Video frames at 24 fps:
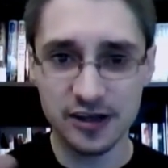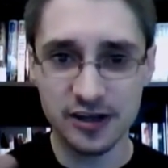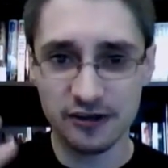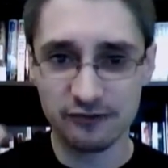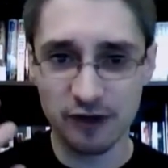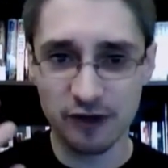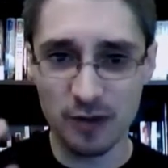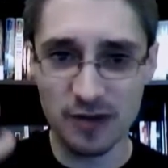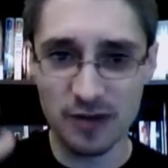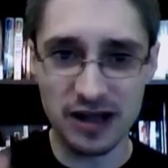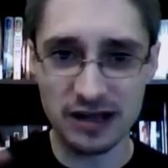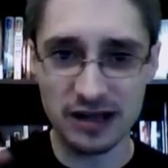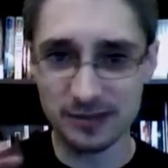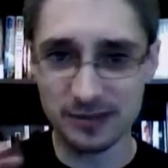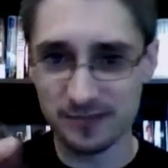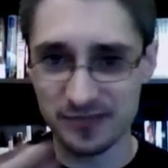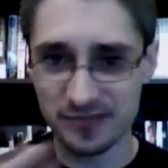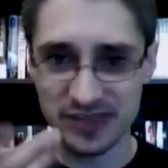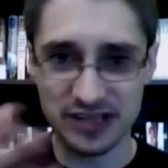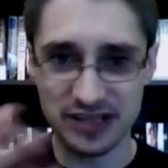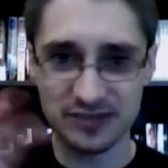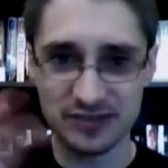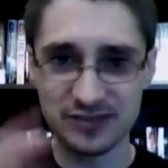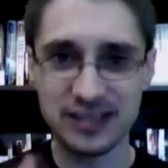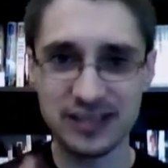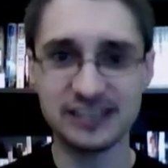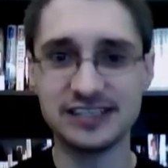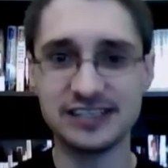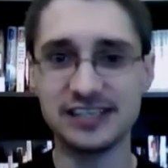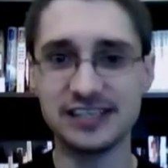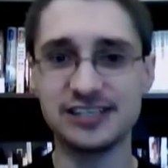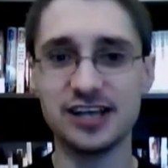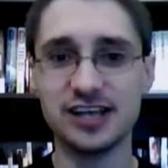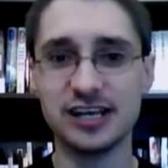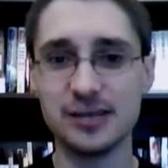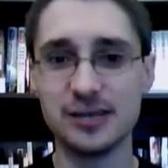from the things
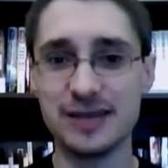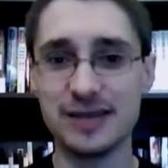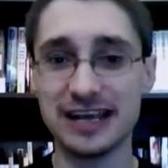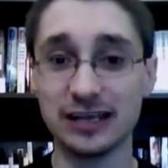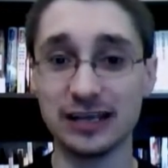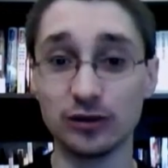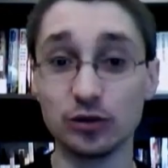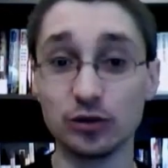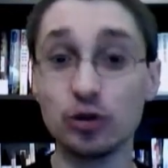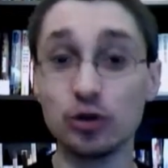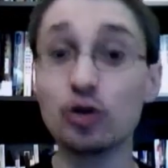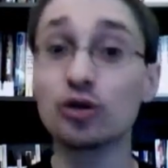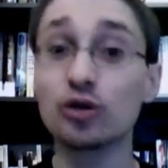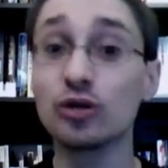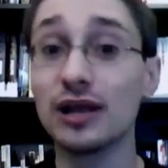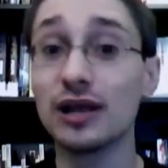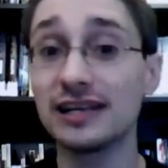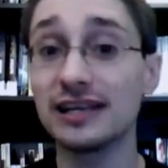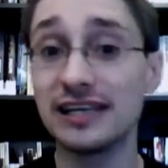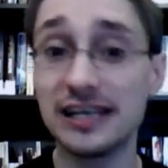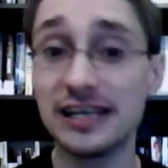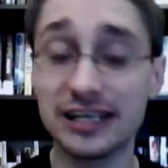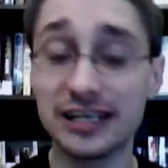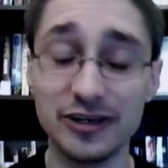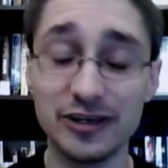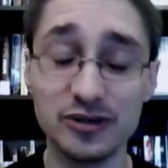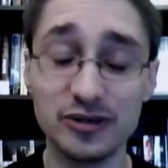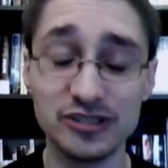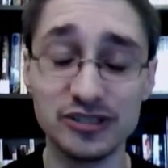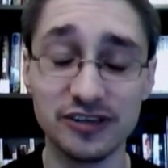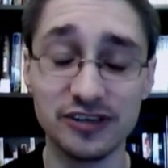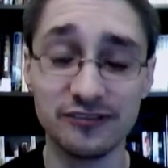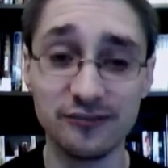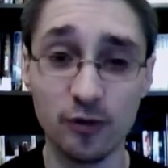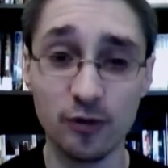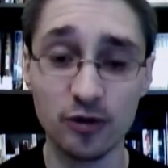he's done to make it look like he can use
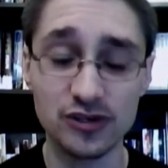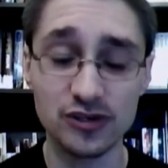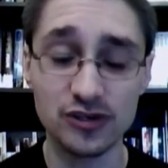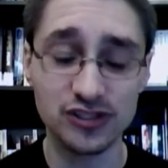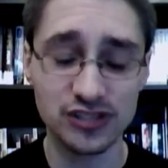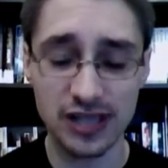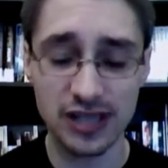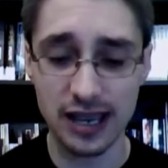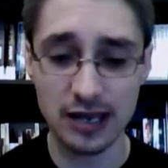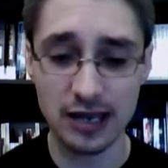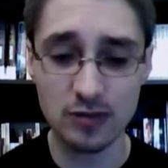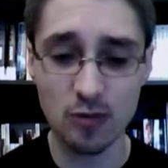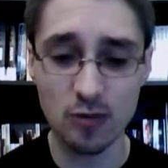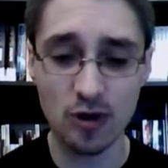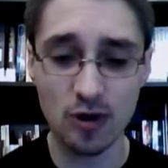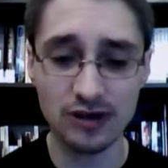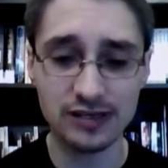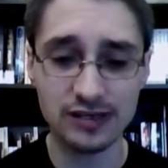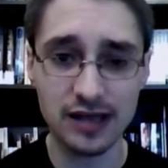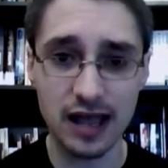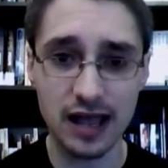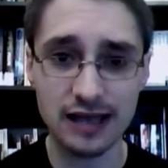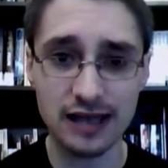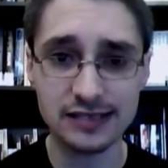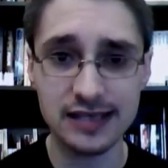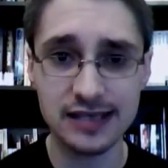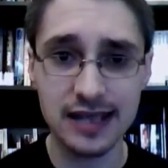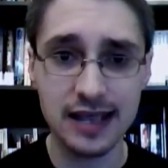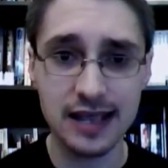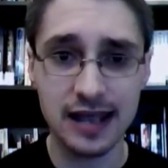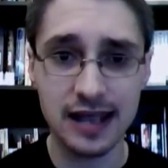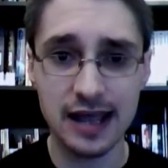the Force and whatnot,